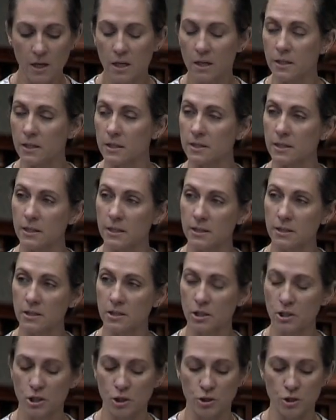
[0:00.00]
These
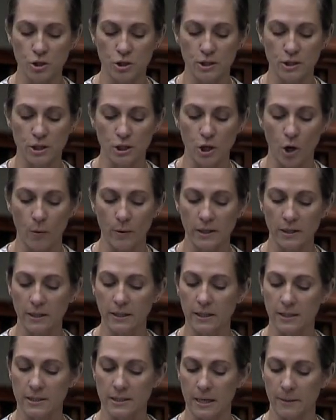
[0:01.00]
institutions
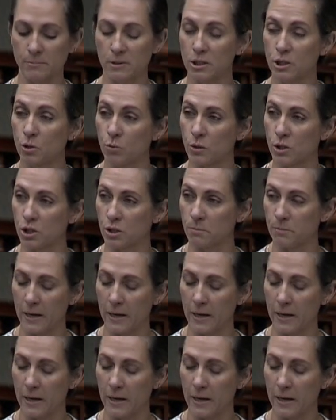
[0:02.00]
knowingly accepted tuition